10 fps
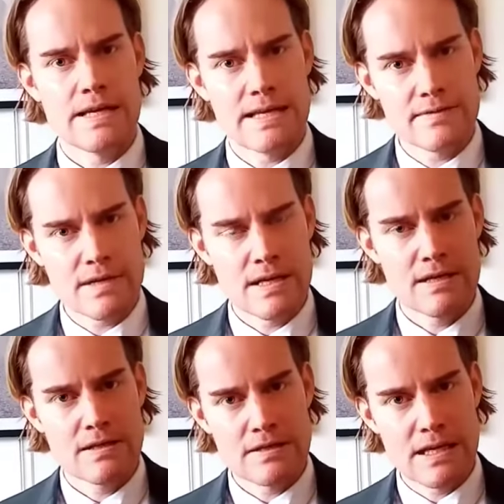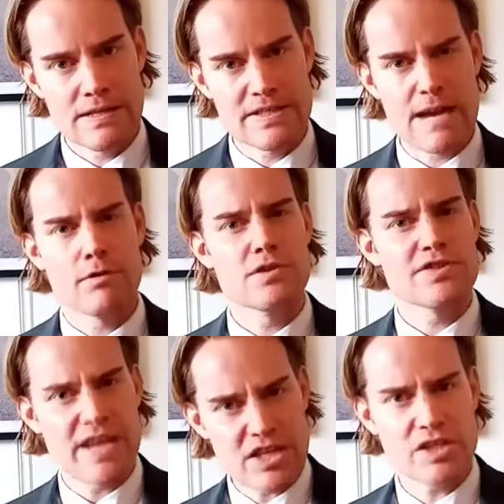in several
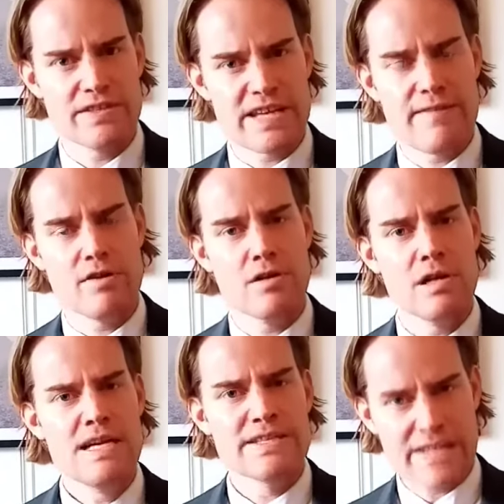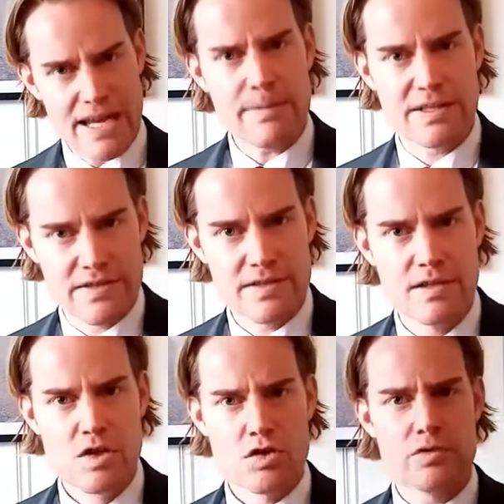sections, several
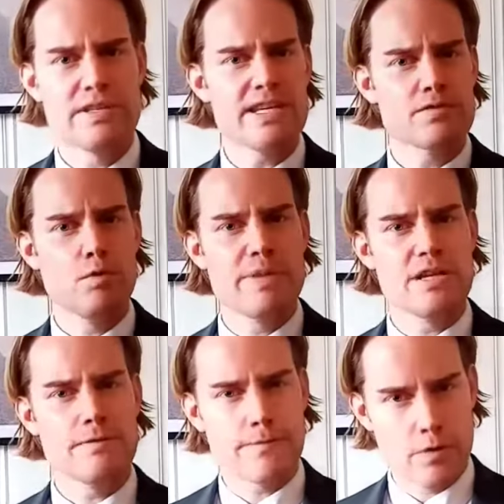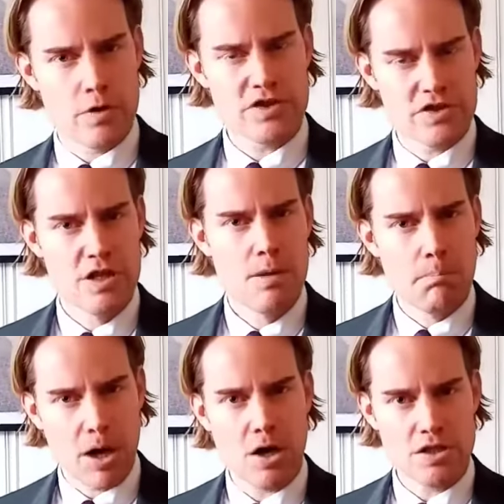segments. So this will be the first
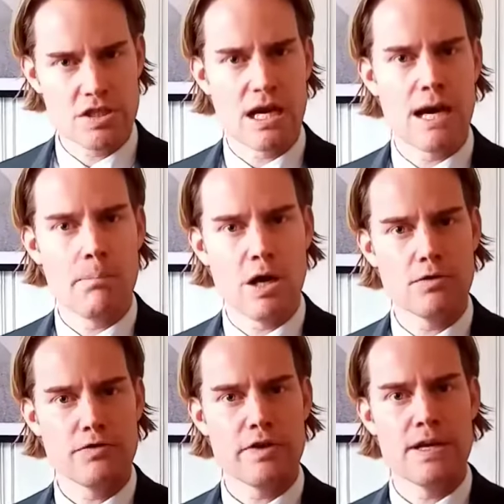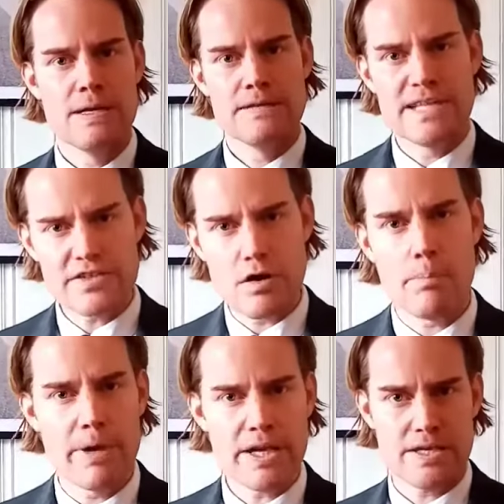part about this
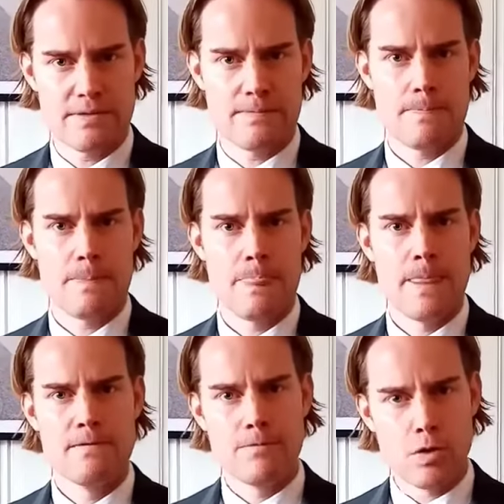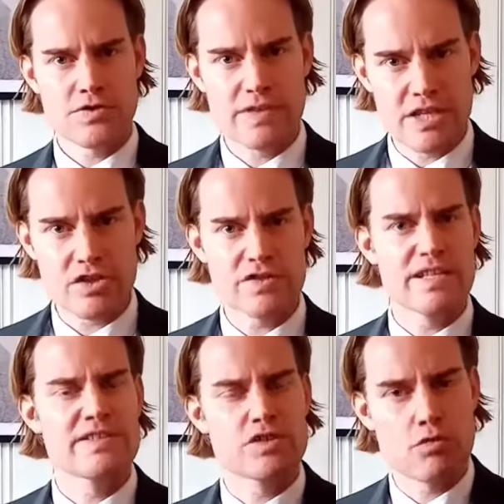topic, false teachers,
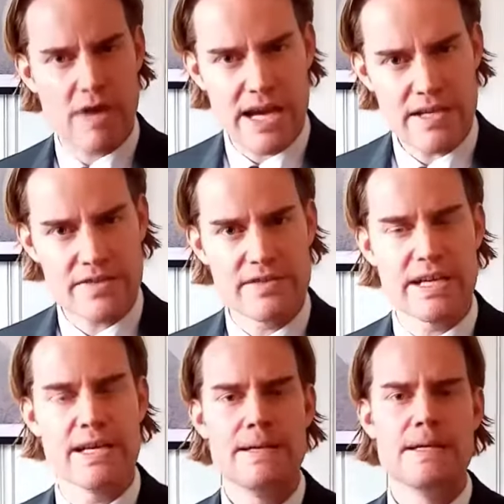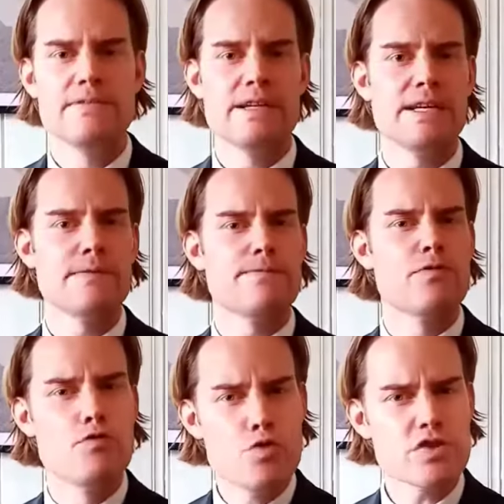the traits, the
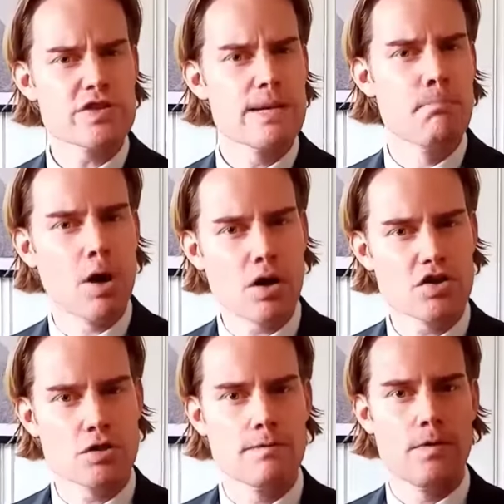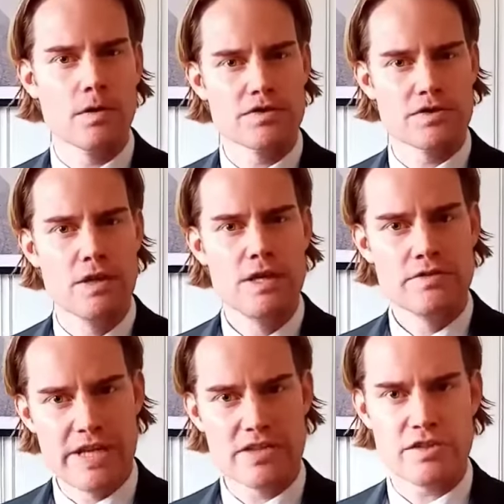fruits, the marks of false
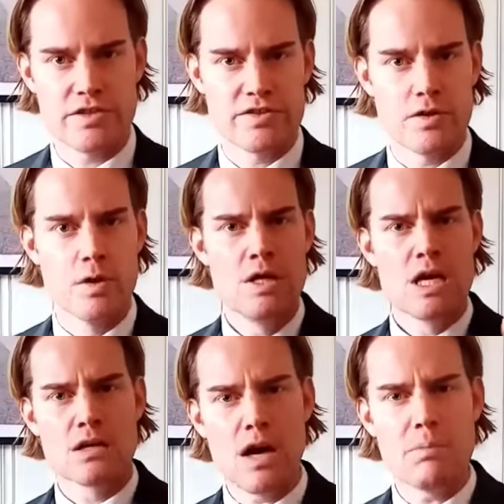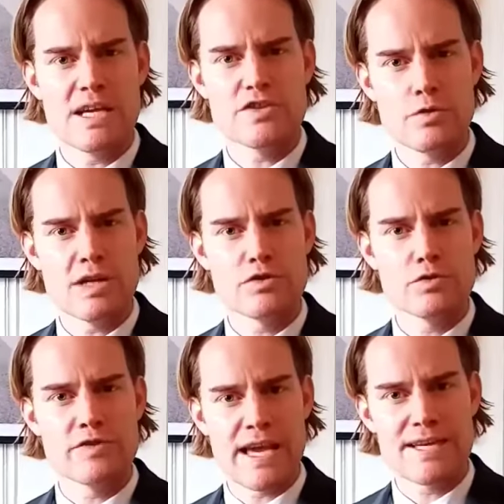teachers. So God bless you
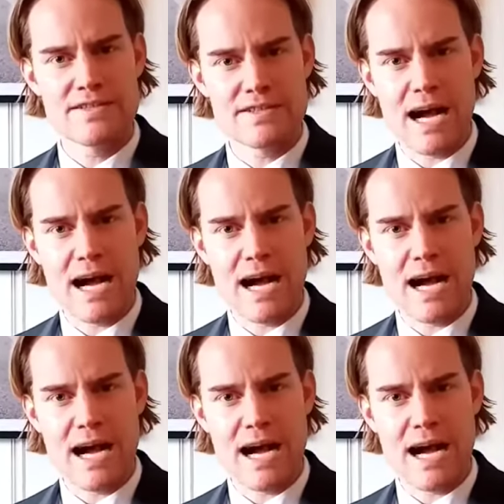as you take